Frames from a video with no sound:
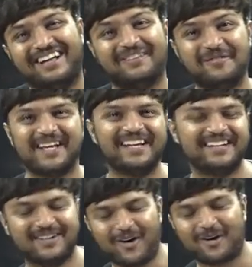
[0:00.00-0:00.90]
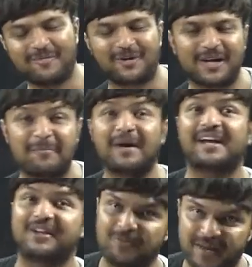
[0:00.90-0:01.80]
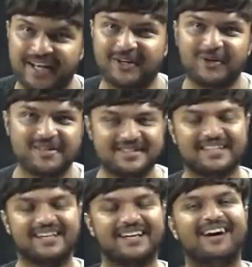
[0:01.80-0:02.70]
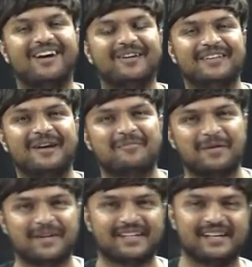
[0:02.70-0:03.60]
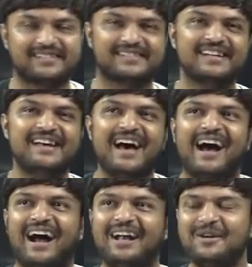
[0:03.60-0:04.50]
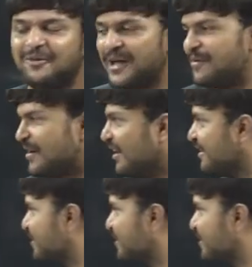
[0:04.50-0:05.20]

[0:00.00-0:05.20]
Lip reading: We can talk about comparative planetology in the upcoming classes. And you would have heard the